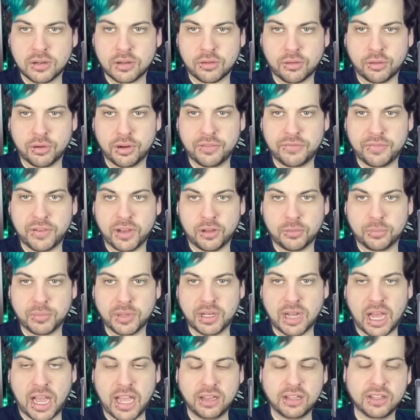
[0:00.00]
Corey
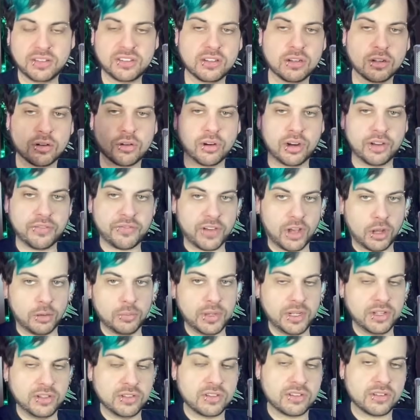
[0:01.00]
Feldman. I listened to Corey
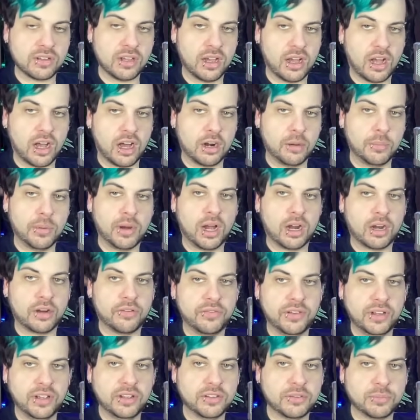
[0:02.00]
Feldman's
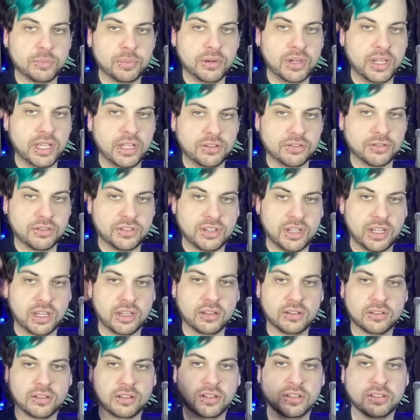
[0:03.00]
autobiography. It's pretty
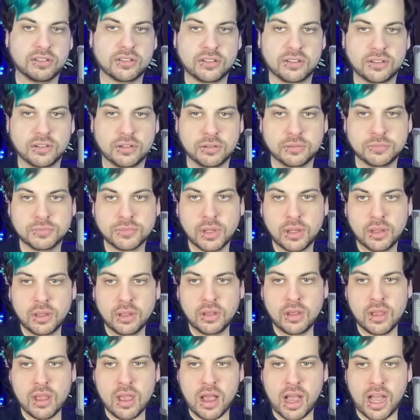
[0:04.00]
interesting to listen to.
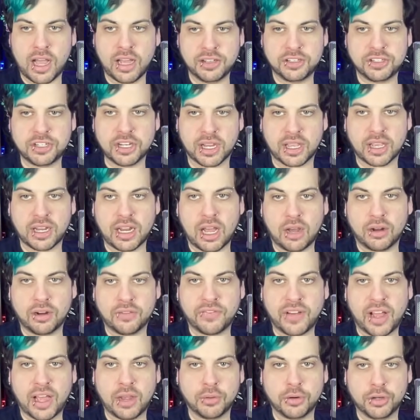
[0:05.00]
I'd check it out
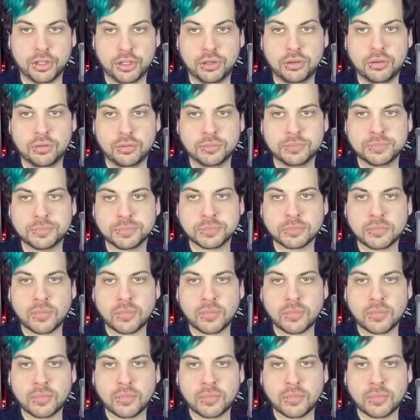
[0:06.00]
if I were you.